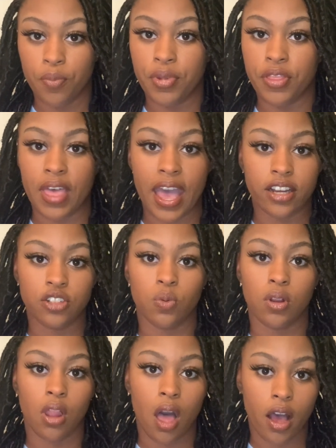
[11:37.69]
but the
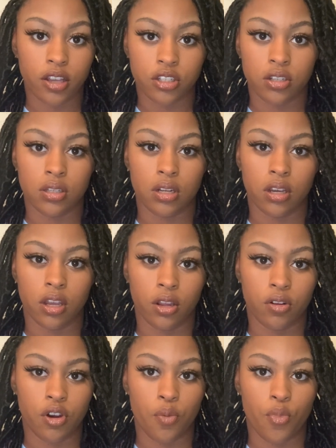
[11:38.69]
actual locks is in a
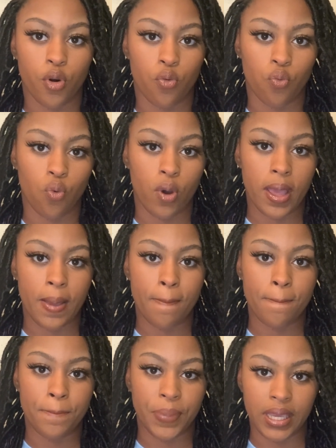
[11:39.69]
color number
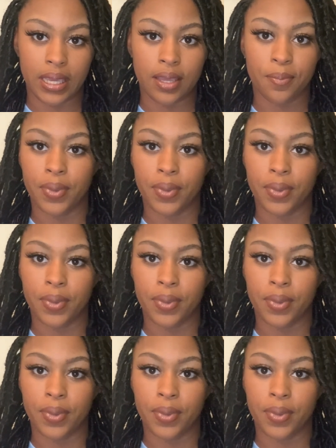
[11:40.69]
1B,